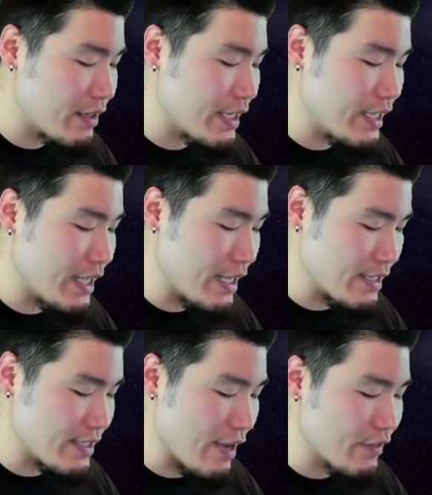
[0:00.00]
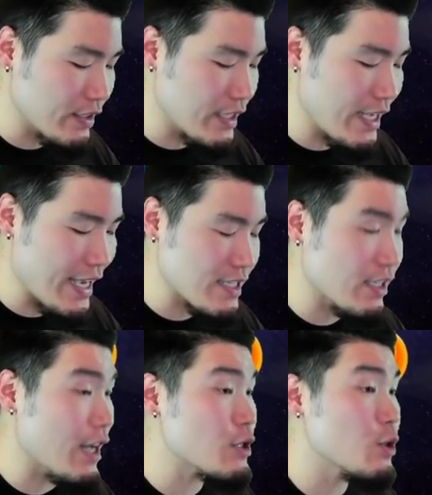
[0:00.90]
He is definitely a
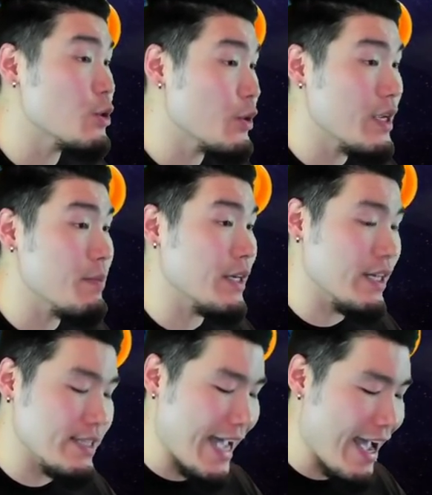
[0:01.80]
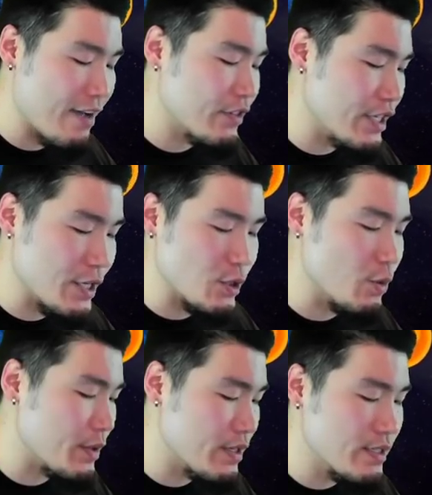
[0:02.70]
slot 2 unit because after he
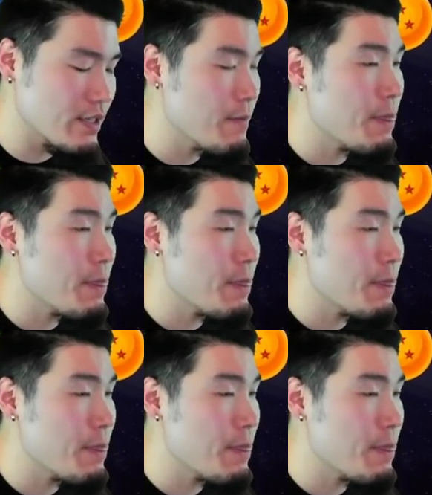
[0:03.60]
supers,